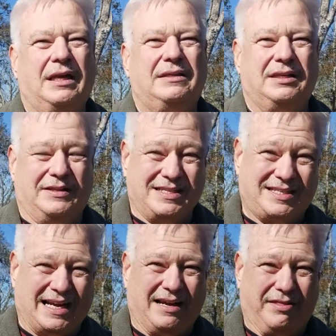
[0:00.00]
To the
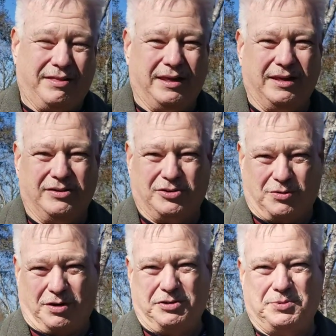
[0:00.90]
south is
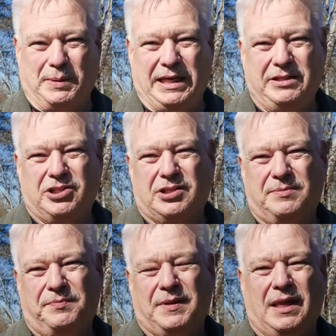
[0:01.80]
Orange Beach,
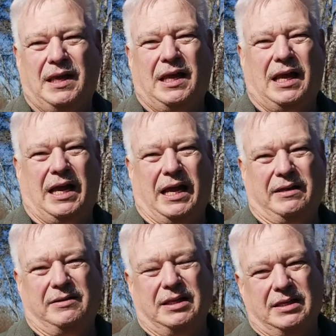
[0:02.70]

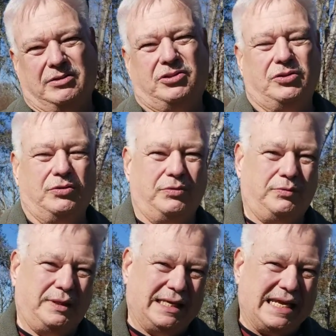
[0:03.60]
and then to
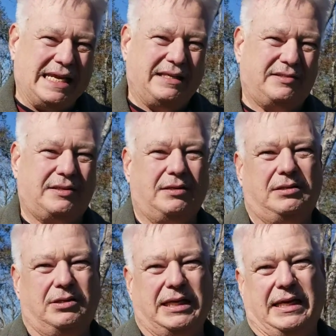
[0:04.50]
the east
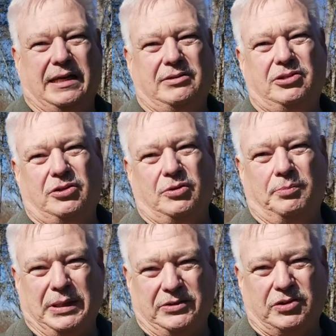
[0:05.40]
you get into
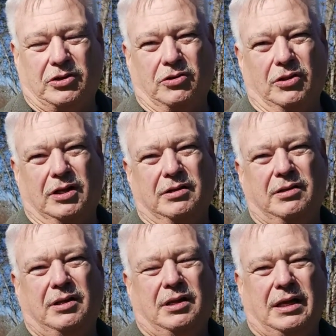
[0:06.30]
Pensacola
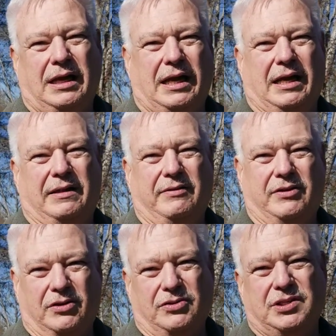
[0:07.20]
and
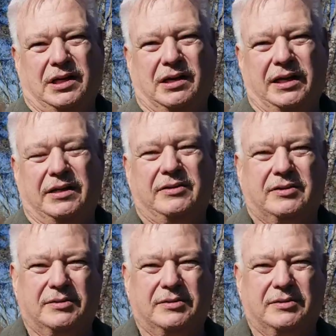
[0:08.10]
those areas.